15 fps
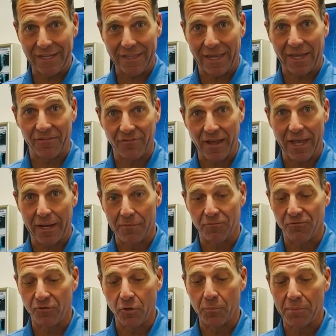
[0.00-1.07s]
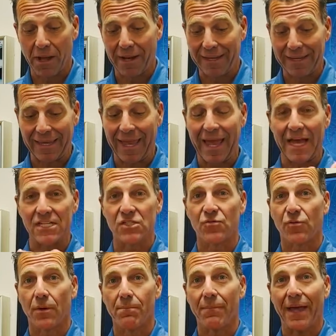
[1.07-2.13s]
like if I had a full body cast
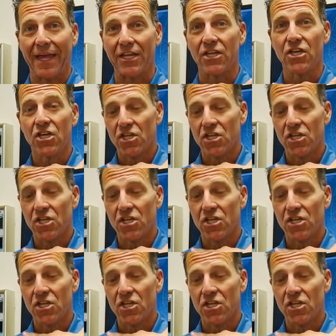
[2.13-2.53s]
from my